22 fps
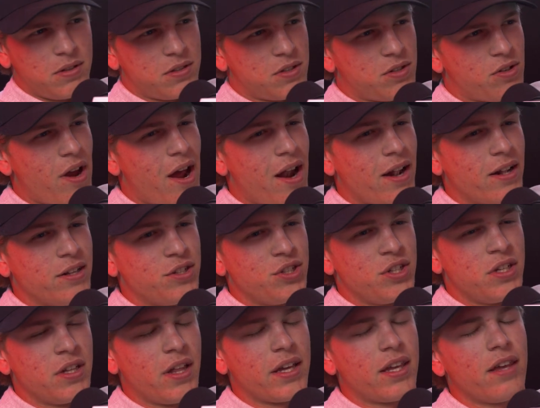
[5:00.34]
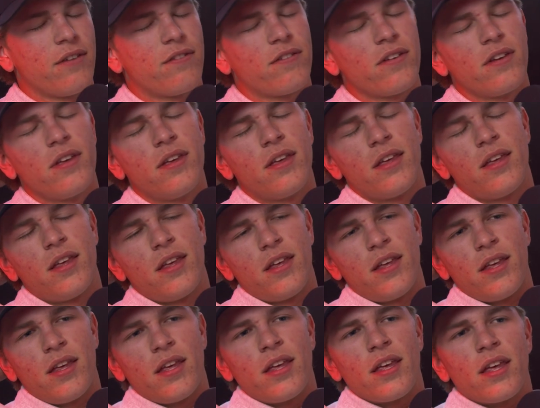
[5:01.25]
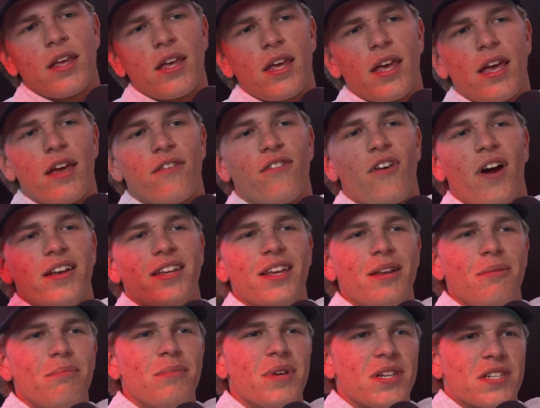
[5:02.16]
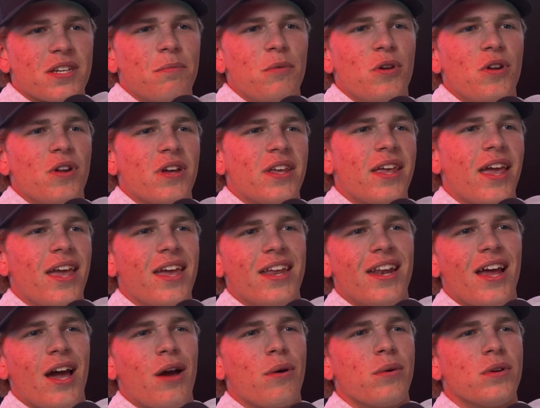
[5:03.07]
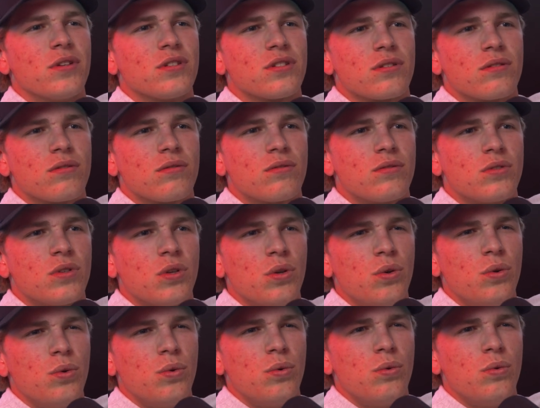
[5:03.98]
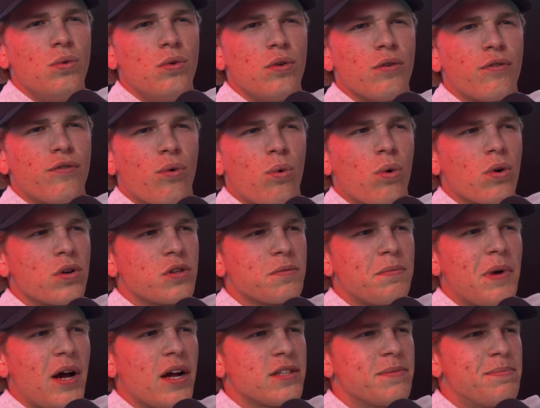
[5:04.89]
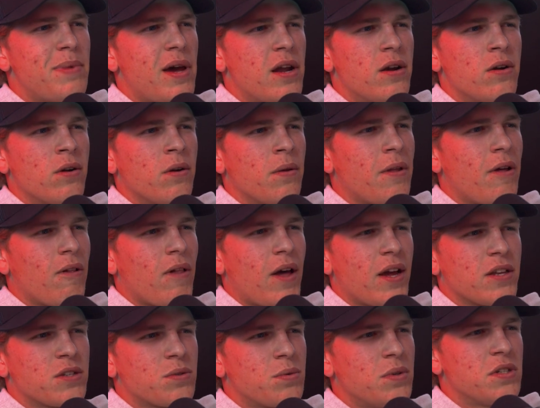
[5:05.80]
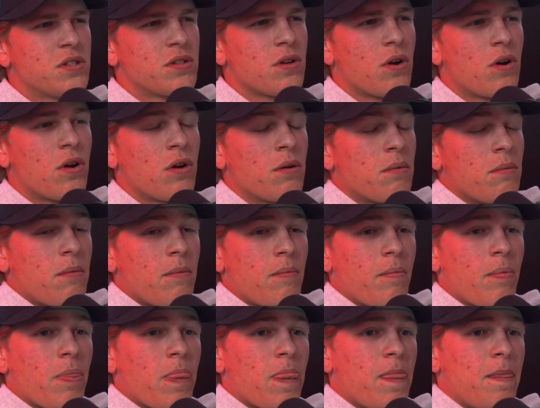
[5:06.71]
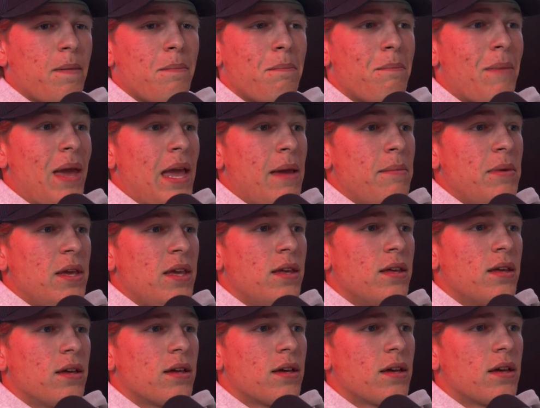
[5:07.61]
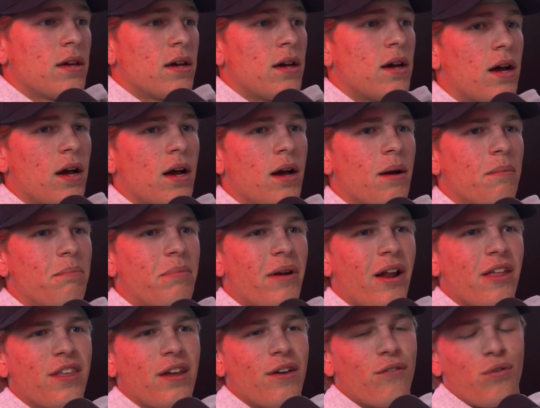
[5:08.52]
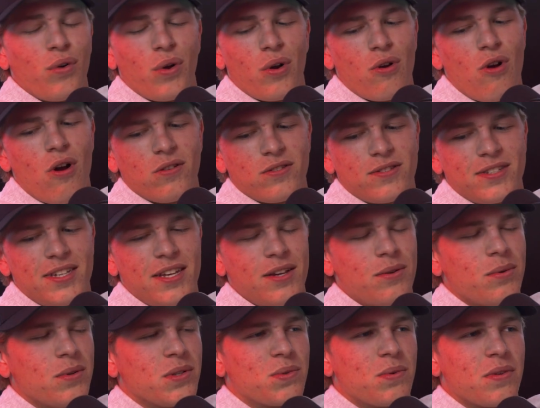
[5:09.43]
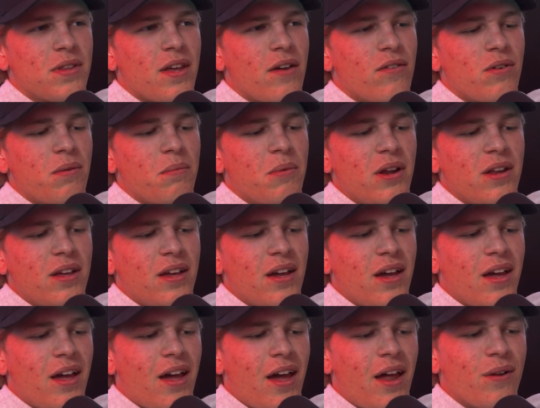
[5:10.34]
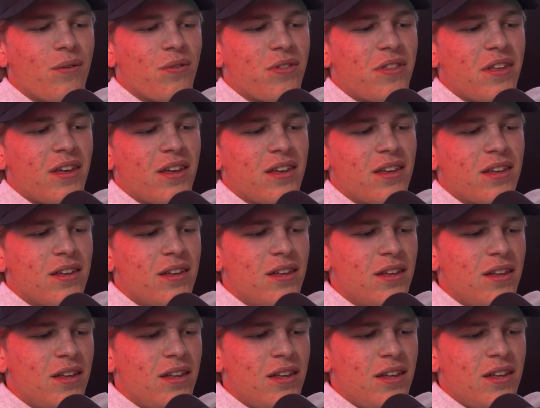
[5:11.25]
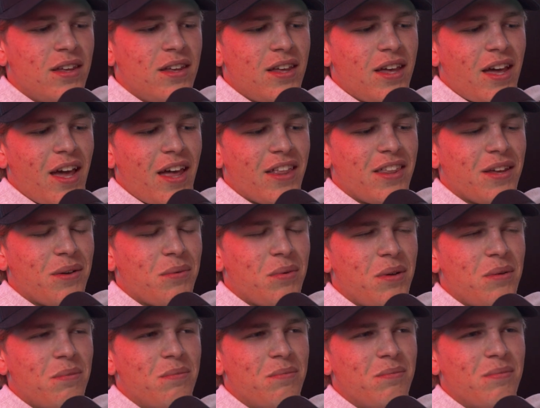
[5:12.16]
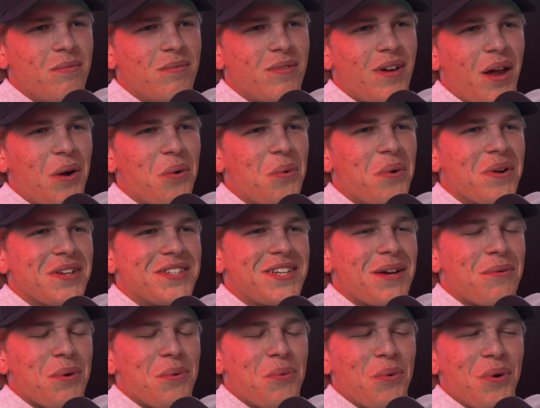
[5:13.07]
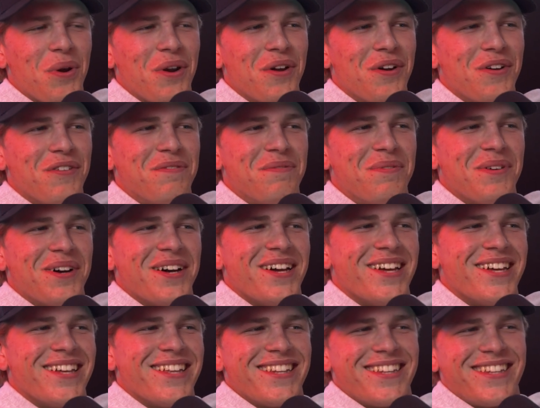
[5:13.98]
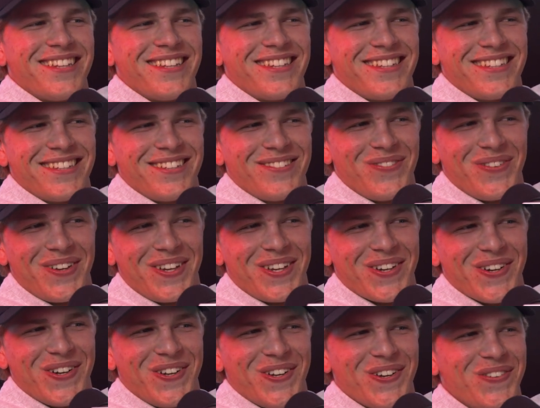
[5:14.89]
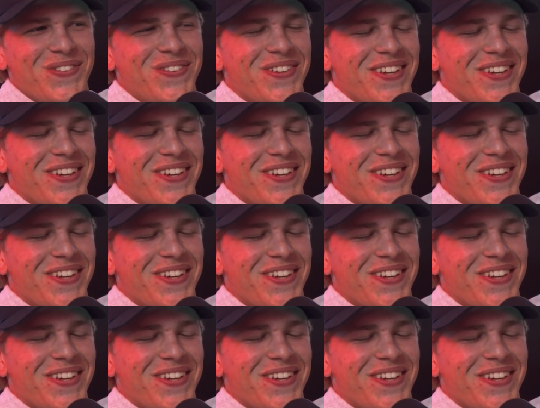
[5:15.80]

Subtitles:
strategy. Like if I didn't miscommunicate and I was 2 to 4 spots better on that last restart, maybe. But I think if we were on sequence with everybody, I don't think I think I don't want to say we would have, but we could have,